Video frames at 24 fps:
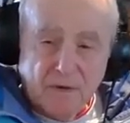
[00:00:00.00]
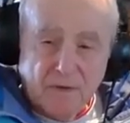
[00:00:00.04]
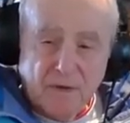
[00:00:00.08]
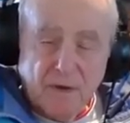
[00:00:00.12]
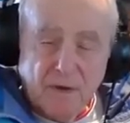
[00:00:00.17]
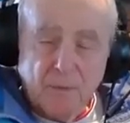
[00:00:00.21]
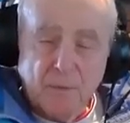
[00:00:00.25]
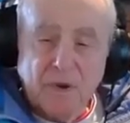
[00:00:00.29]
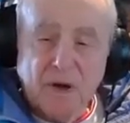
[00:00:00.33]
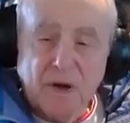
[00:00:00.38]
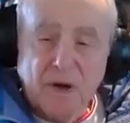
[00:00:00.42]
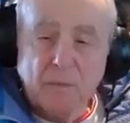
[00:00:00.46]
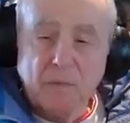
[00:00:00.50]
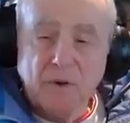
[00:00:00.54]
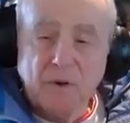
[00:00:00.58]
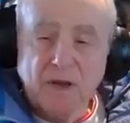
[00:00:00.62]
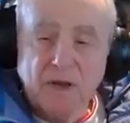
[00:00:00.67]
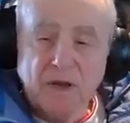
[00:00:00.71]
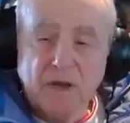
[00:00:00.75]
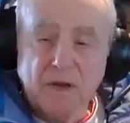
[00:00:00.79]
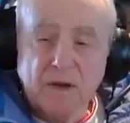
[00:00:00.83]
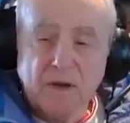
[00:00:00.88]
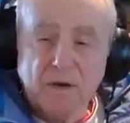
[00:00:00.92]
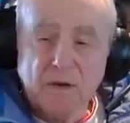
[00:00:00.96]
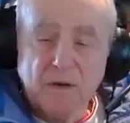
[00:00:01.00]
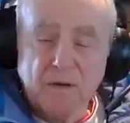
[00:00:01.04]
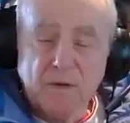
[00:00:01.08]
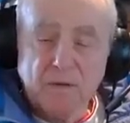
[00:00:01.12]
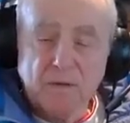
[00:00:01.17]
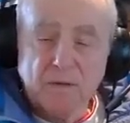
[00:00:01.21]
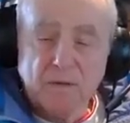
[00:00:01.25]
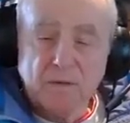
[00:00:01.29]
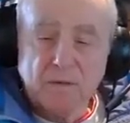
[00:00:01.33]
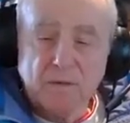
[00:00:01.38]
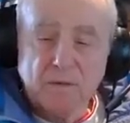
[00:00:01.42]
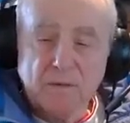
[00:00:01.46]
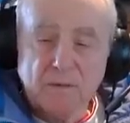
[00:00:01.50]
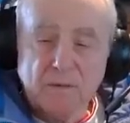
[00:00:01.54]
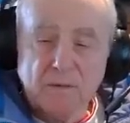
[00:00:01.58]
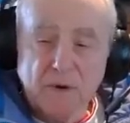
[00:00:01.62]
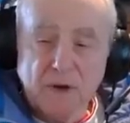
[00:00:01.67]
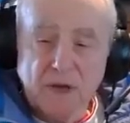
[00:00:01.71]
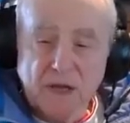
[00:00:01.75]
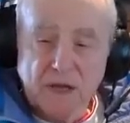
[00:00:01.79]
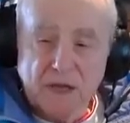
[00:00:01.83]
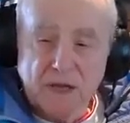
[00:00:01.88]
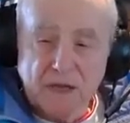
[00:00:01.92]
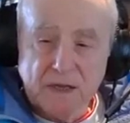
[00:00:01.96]
the bubbling
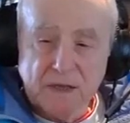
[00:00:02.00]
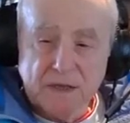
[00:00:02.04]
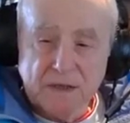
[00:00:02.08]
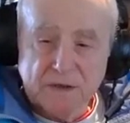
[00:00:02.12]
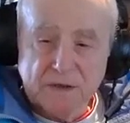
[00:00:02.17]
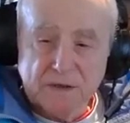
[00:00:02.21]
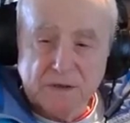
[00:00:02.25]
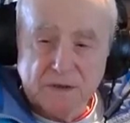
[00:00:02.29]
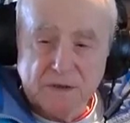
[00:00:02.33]
rage.